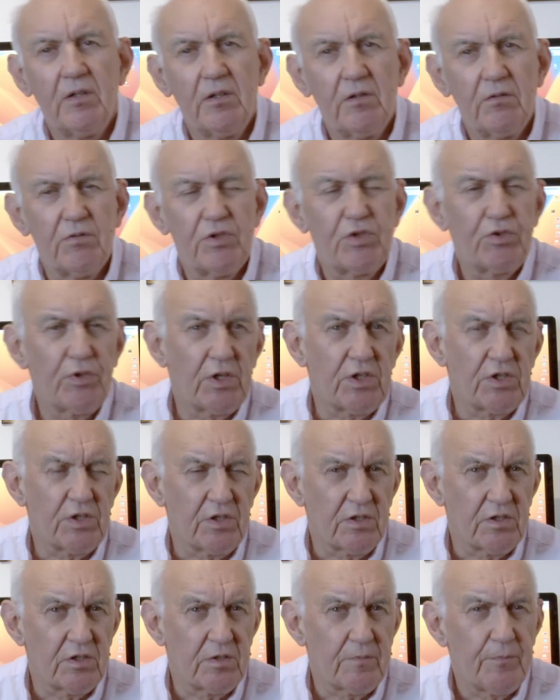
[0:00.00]

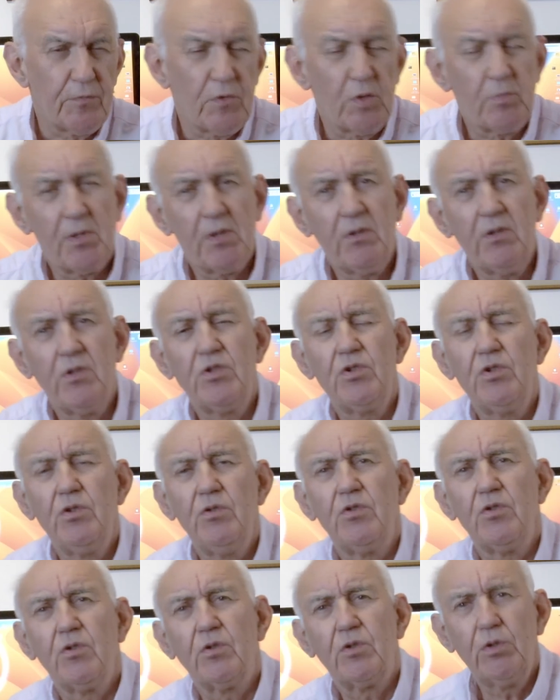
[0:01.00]
restrictions, you'll be able to
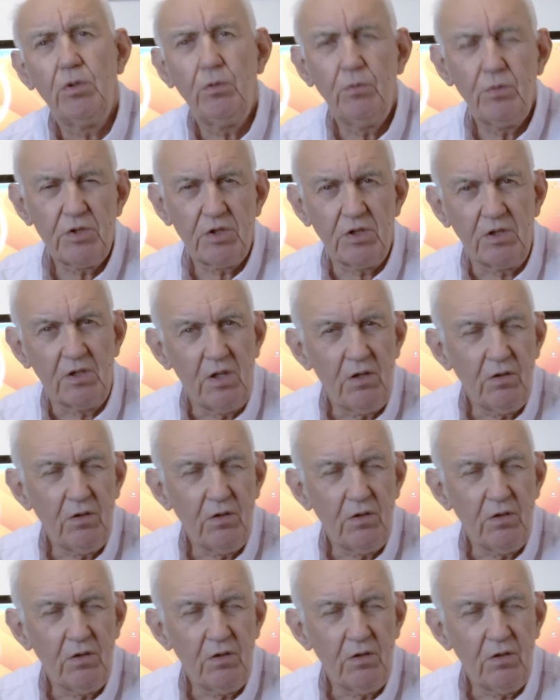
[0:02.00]
choose your call sign.